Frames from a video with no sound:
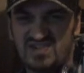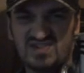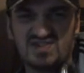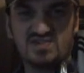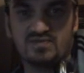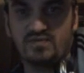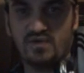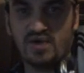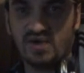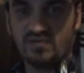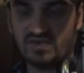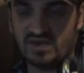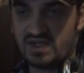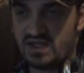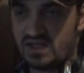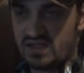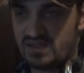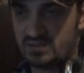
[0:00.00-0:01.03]
basically just
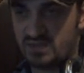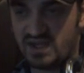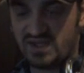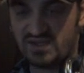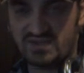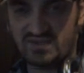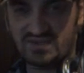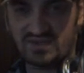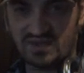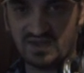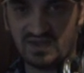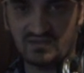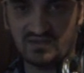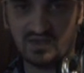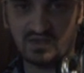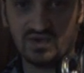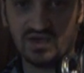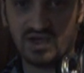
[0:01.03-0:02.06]
surviving in this place